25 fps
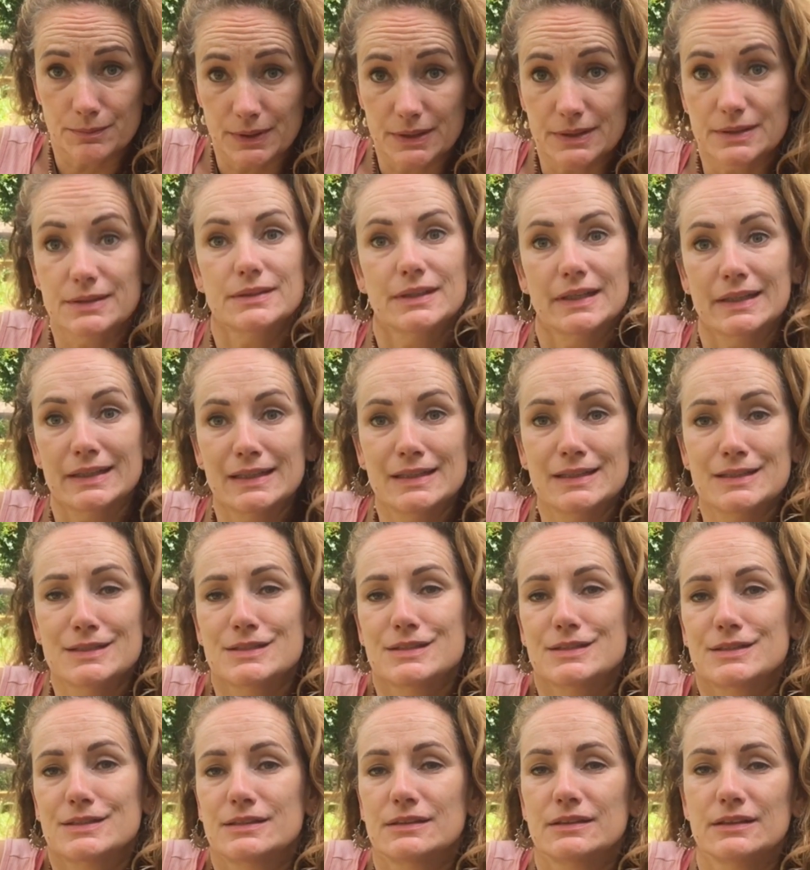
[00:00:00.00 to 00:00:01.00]
but at
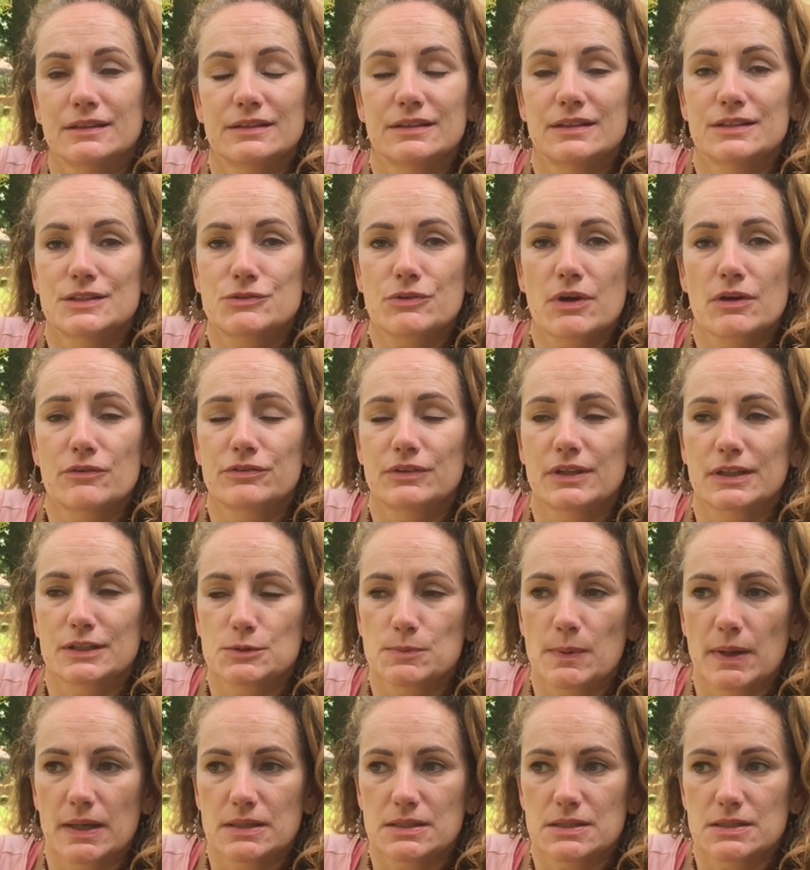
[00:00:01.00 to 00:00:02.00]
least the travel
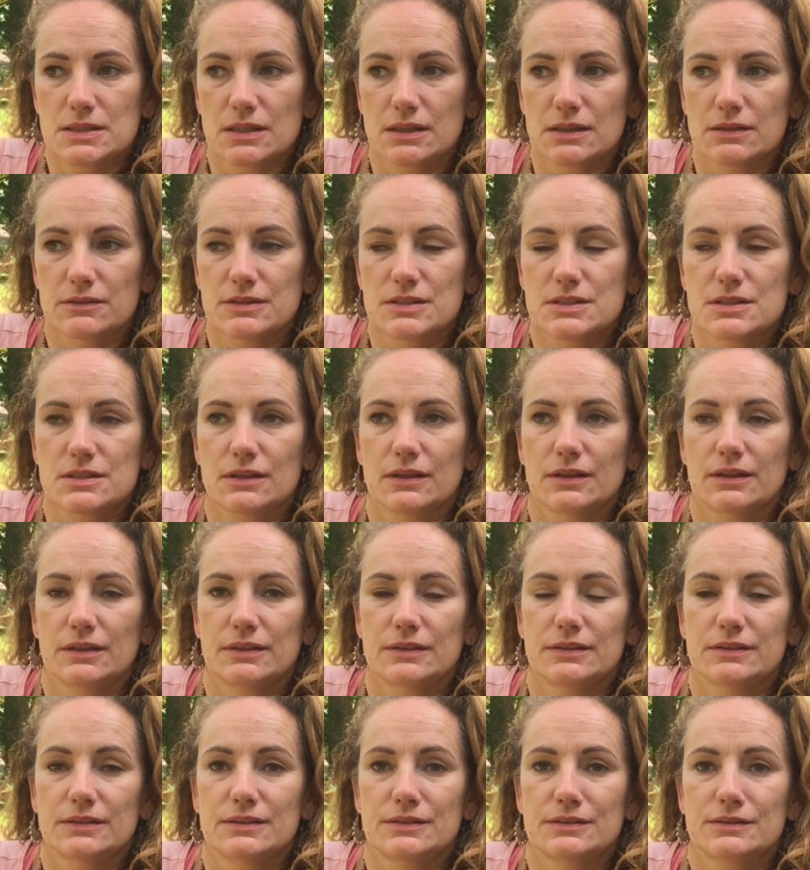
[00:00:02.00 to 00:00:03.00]
expenses
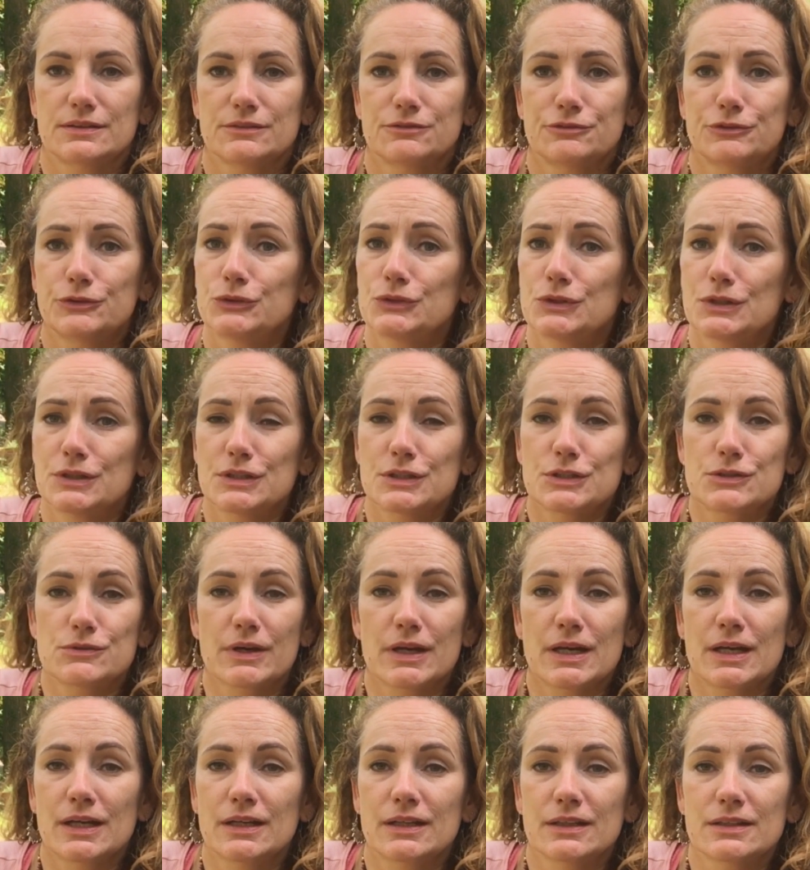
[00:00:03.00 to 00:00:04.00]
and the food and the
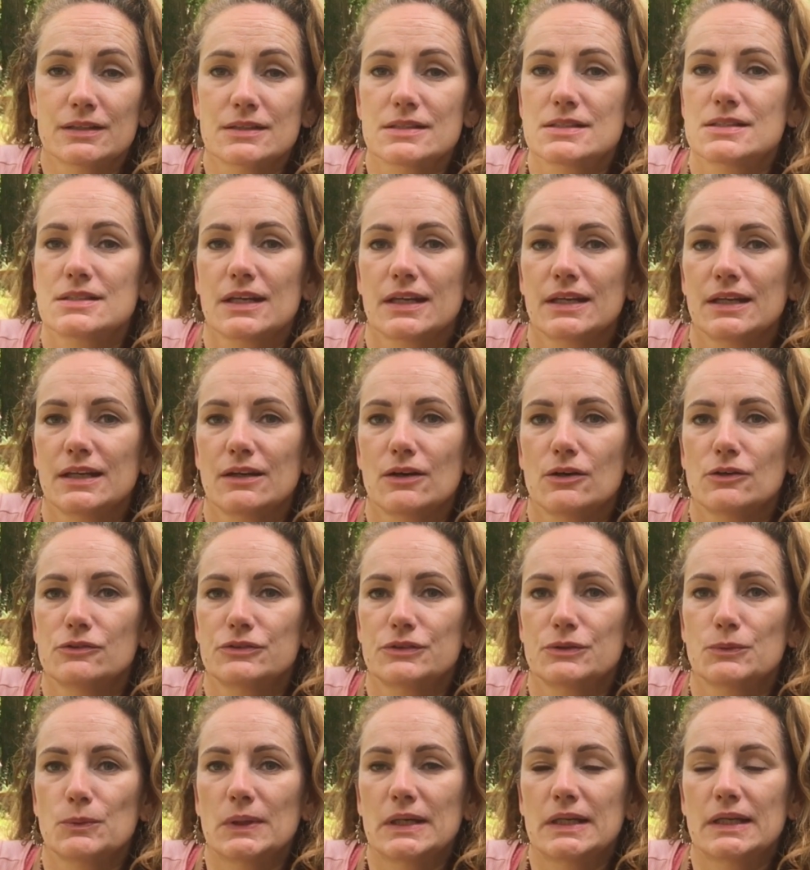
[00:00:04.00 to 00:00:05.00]
drink and the staying
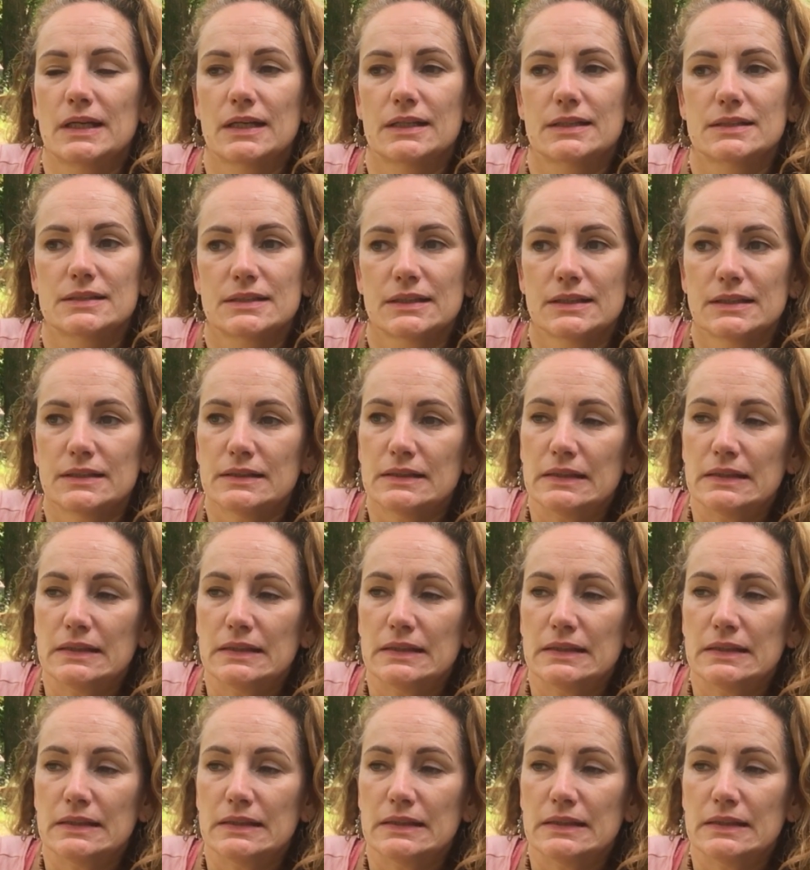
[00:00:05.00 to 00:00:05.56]
over the weekend.